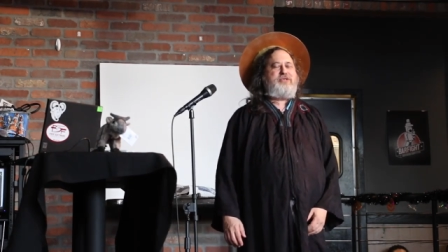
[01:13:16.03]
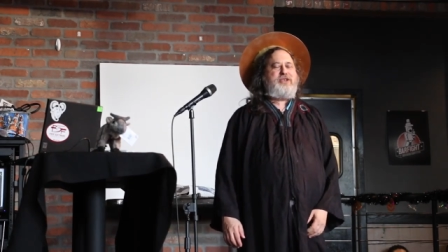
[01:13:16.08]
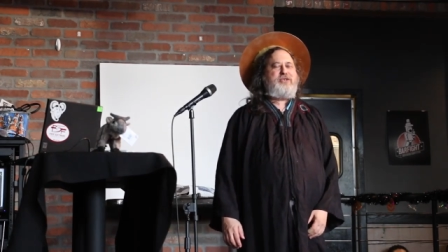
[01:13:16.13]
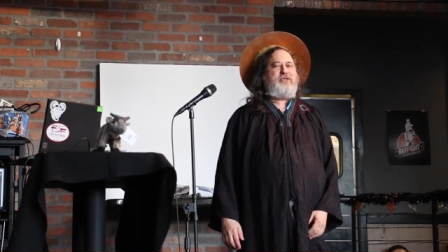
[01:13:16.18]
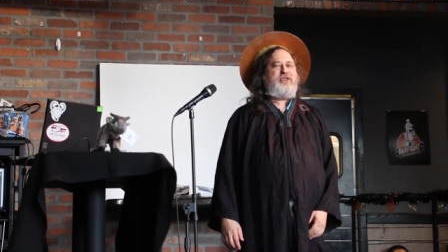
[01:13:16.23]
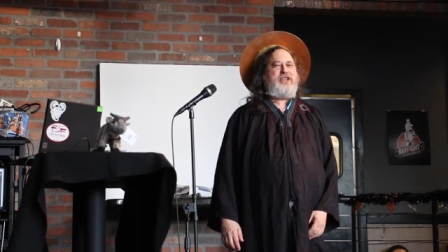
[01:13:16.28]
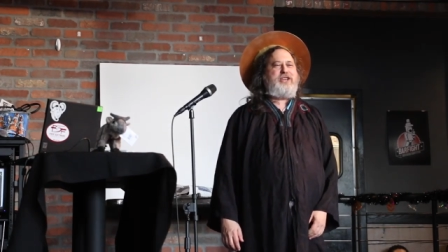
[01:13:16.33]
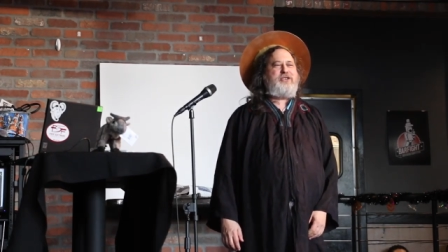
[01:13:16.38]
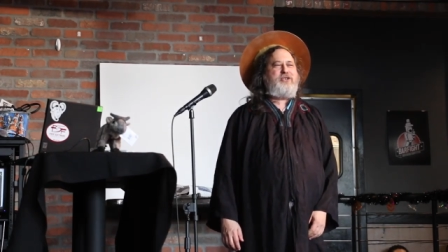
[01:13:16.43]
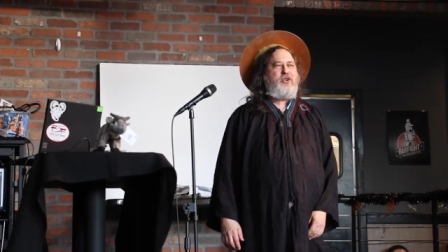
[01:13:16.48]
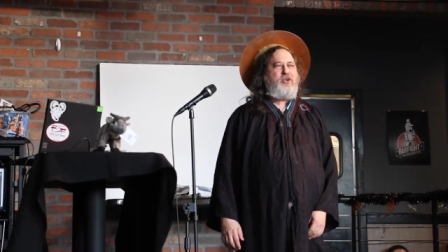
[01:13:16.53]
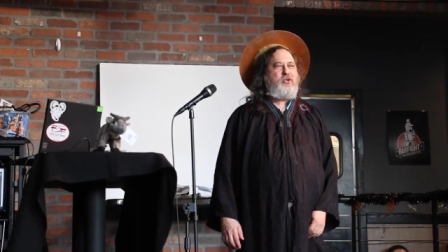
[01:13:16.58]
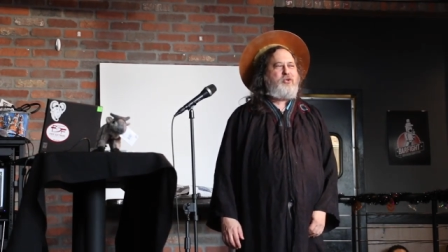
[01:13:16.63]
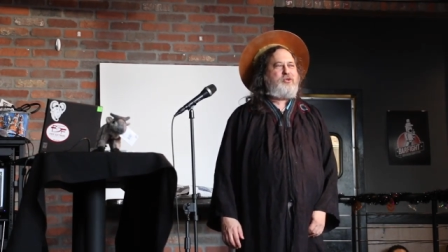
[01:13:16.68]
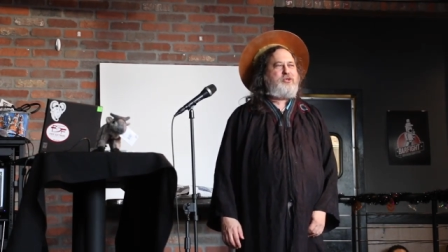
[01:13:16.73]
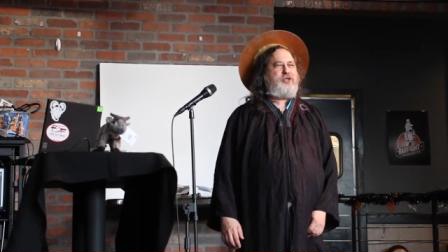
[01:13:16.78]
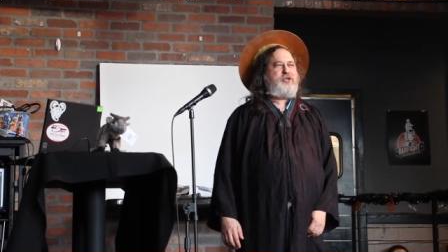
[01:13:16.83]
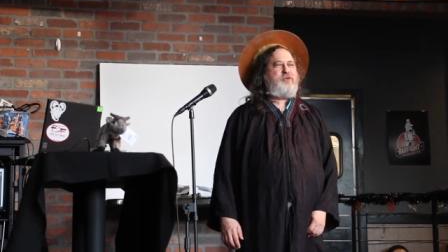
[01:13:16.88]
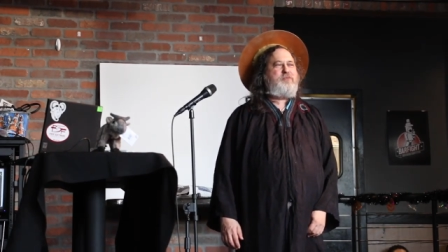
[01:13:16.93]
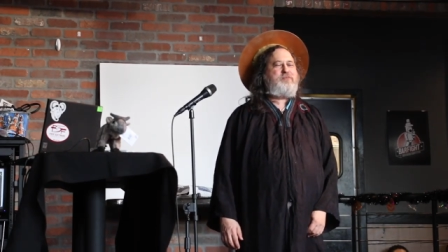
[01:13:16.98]
really an
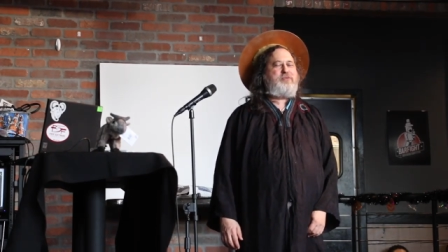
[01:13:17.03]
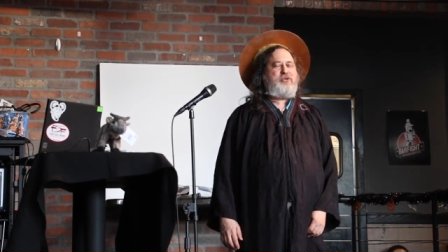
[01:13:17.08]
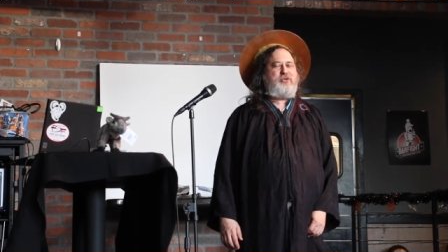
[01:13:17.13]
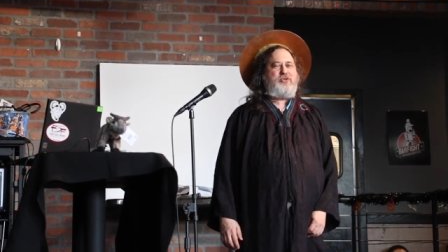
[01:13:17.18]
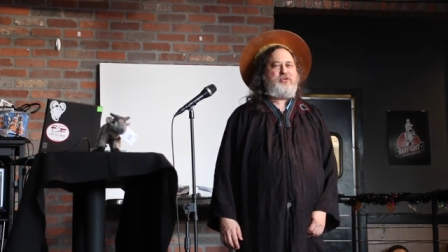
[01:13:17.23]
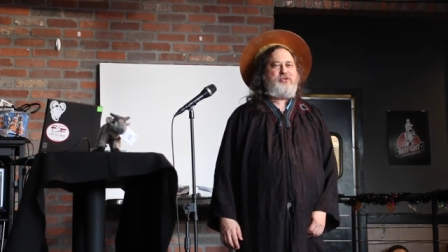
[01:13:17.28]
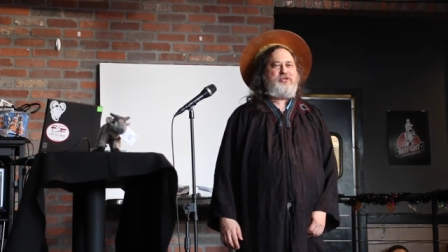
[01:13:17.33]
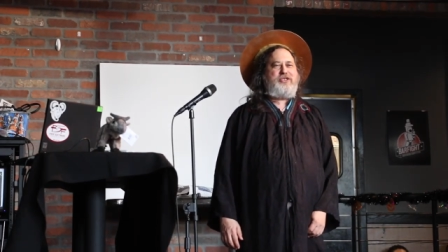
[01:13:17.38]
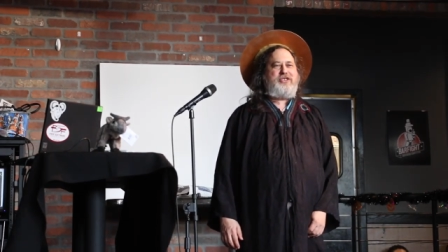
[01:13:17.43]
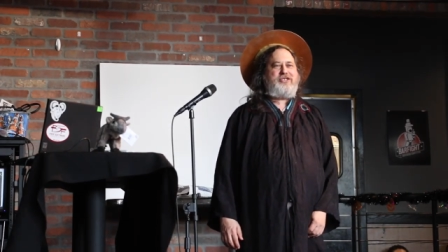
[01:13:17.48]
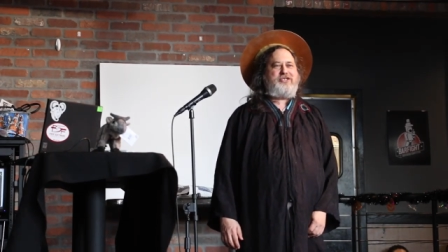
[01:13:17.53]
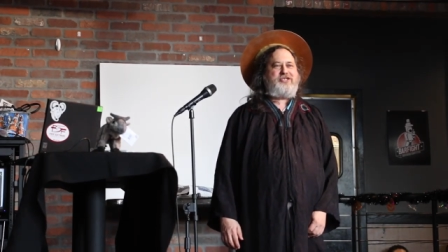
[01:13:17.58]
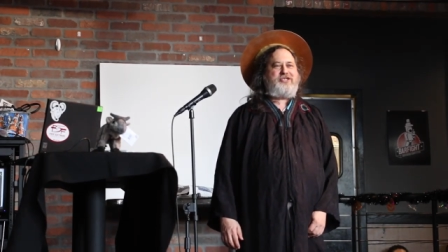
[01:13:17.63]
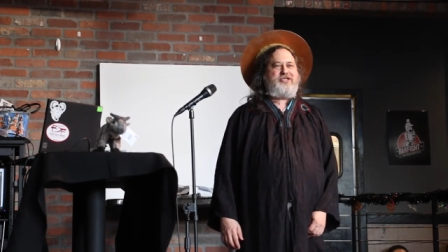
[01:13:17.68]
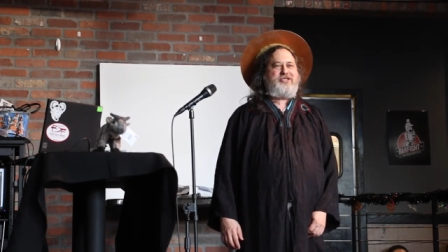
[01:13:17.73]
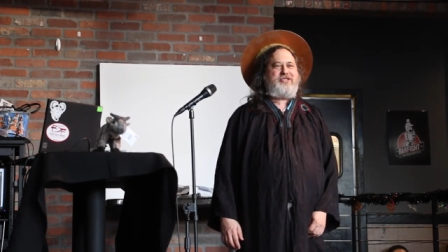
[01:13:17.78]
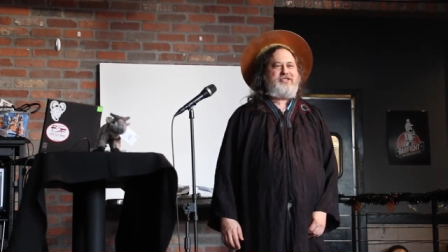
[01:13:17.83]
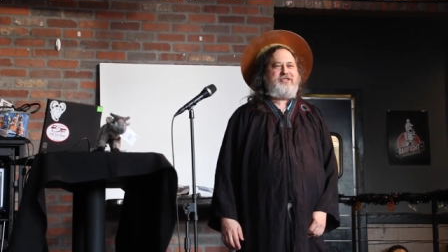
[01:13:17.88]
old computer disk.